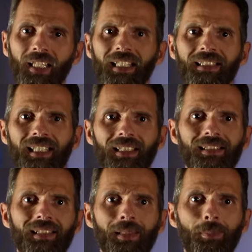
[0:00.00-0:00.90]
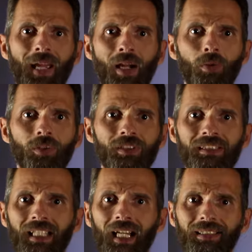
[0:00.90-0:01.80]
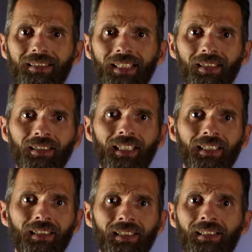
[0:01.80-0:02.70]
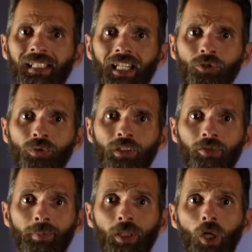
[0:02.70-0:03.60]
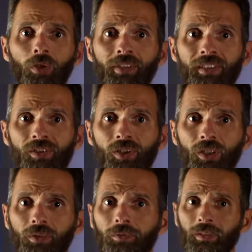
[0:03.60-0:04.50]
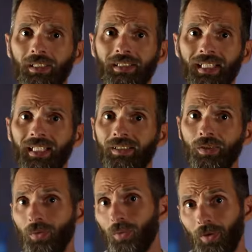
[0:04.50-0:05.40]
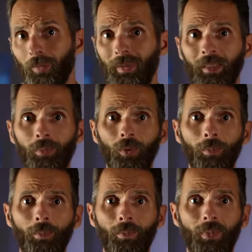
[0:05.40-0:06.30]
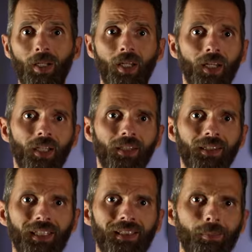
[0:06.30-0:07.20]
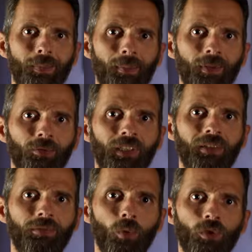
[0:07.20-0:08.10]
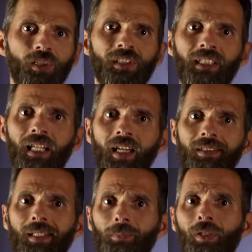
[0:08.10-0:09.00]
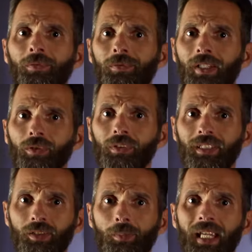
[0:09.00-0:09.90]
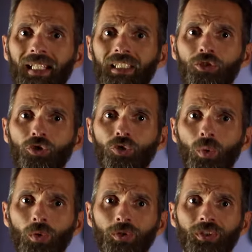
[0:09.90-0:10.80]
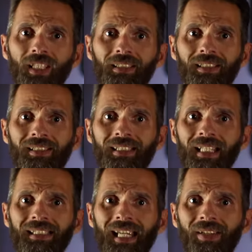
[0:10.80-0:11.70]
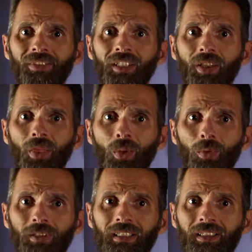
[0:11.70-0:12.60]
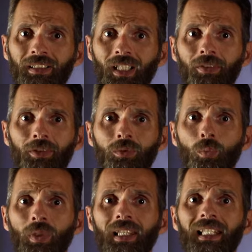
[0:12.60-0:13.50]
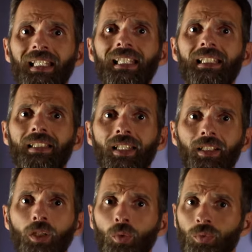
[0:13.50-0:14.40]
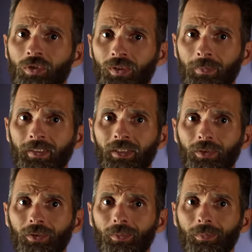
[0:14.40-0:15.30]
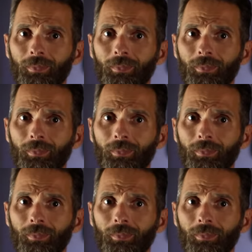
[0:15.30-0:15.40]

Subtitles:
It states that powers not delegated to the national government are reserved the states or the people. This amendment reinforces the concept of federalism and ensures that the states have the authority to govern within their own spheres.